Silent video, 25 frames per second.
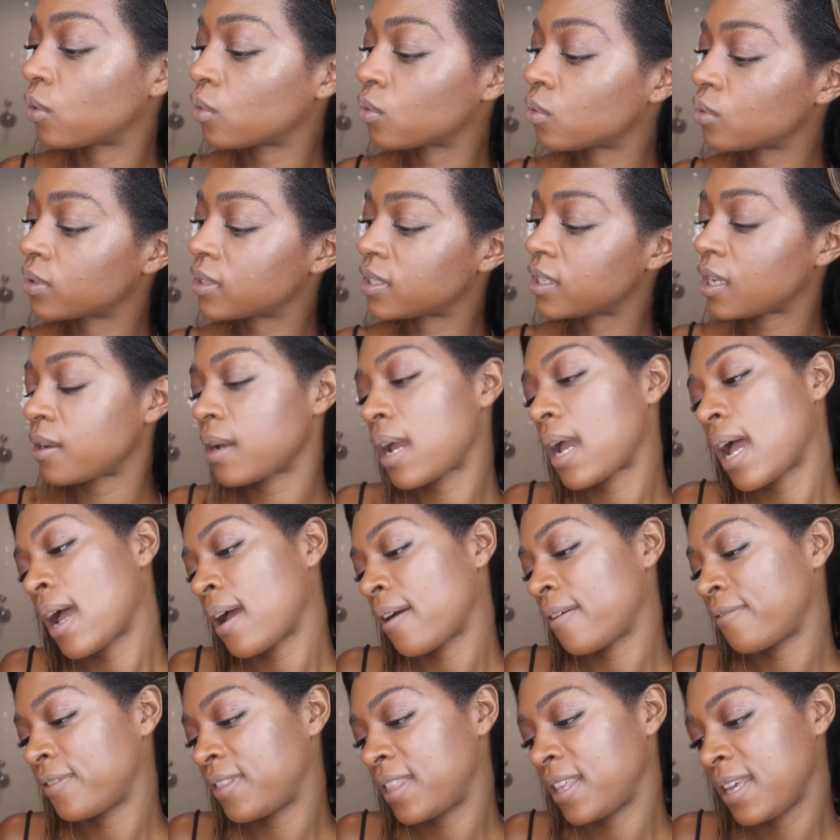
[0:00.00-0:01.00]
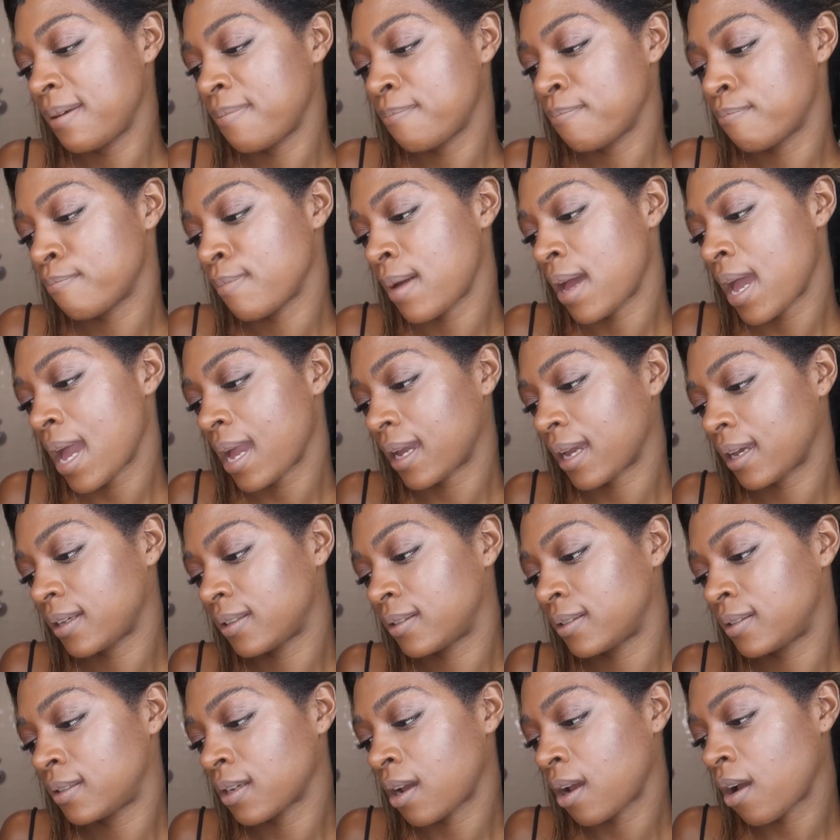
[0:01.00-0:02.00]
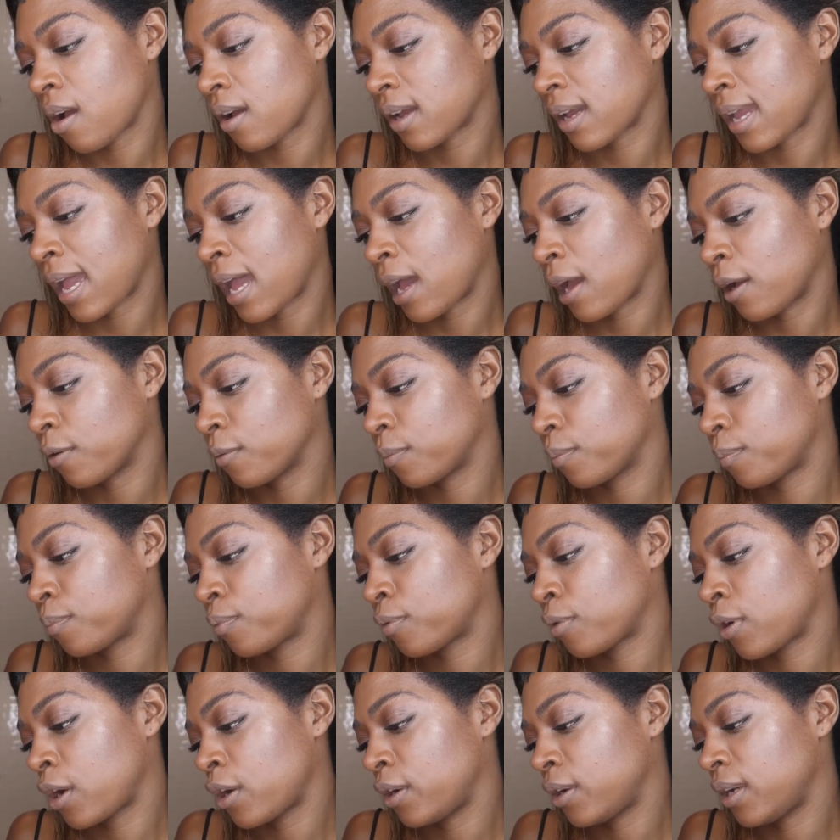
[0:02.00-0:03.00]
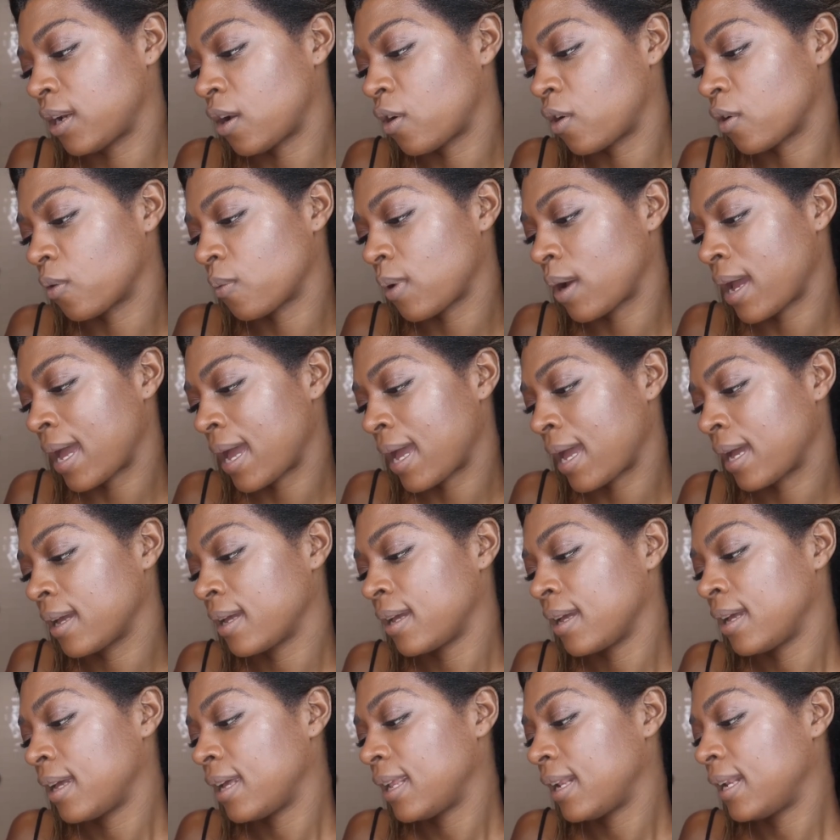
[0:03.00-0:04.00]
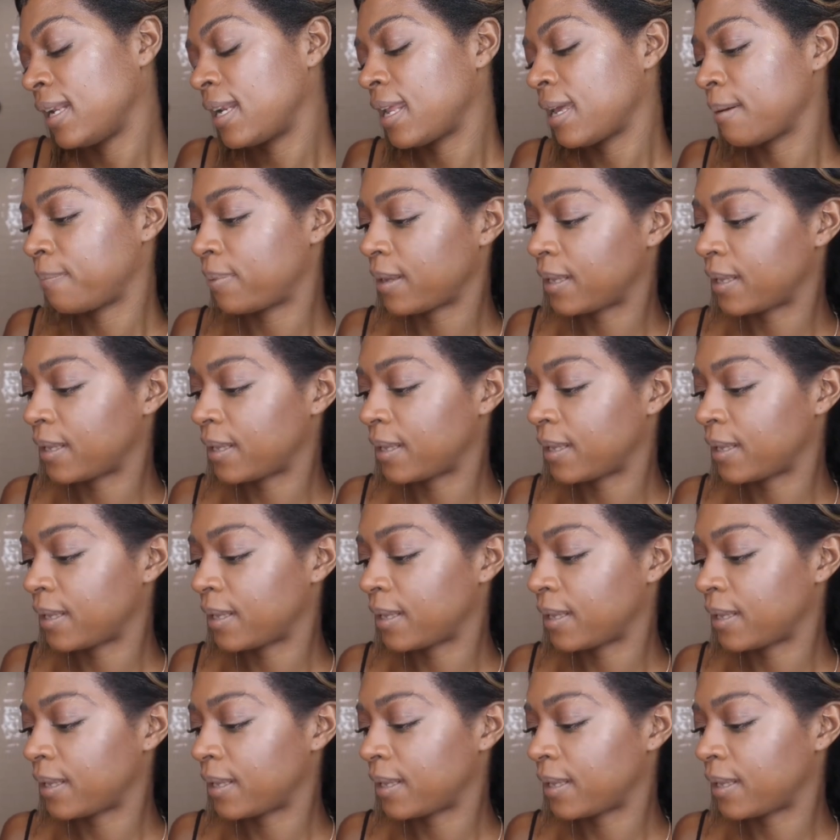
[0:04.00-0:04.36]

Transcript: also have the MAC Dark Out Pro Longwear lip